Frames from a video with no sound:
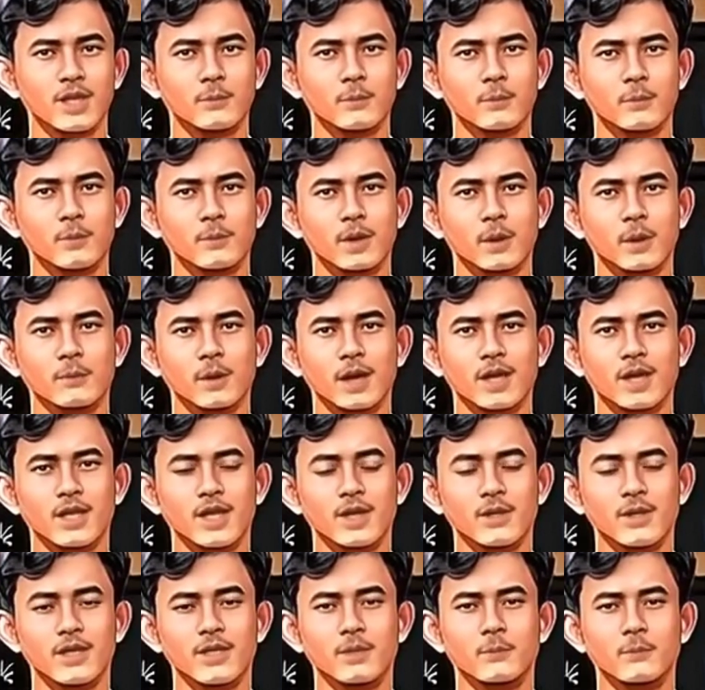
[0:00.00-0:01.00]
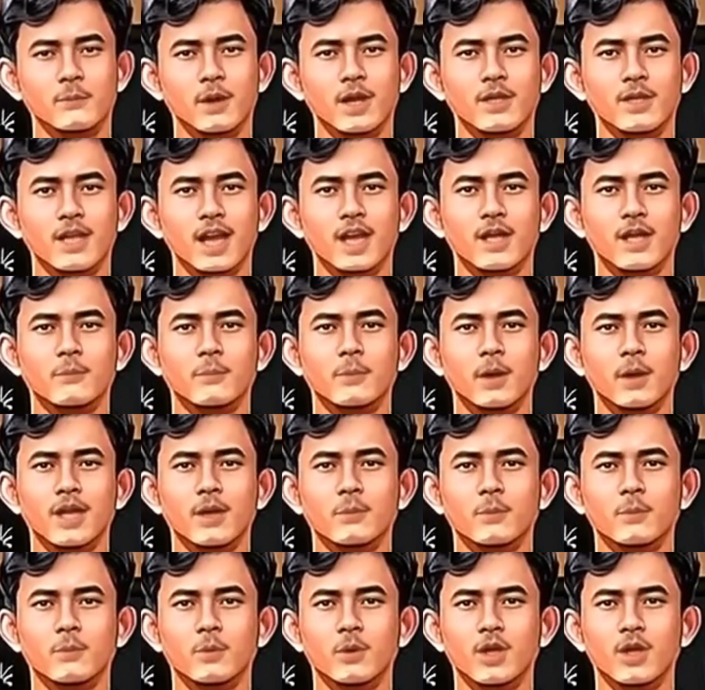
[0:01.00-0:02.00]
2. Assess risk
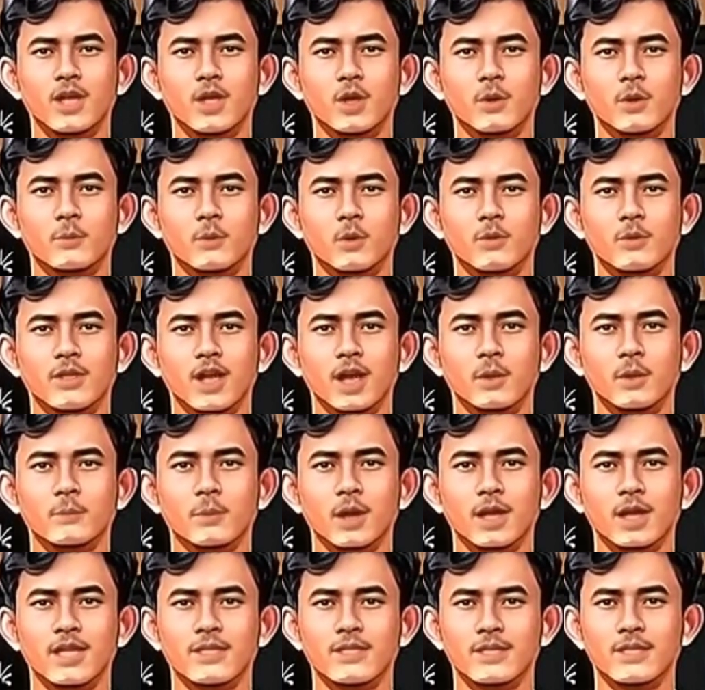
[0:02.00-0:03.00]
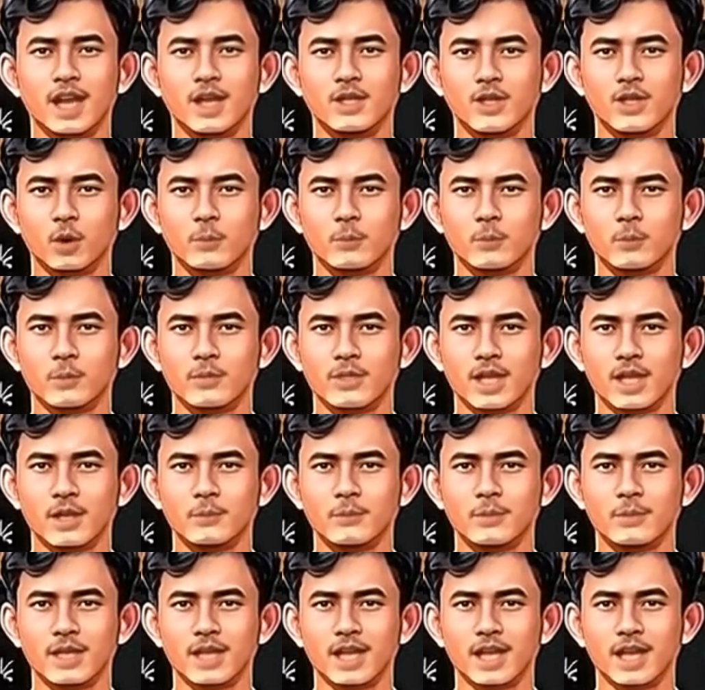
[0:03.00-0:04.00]
management, evaluate the organization's
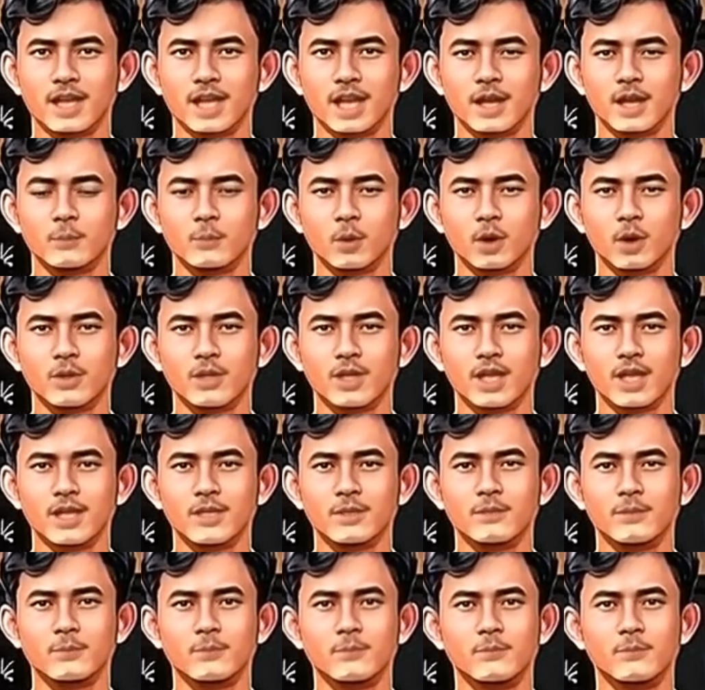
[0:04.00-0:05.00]
risk assessment process.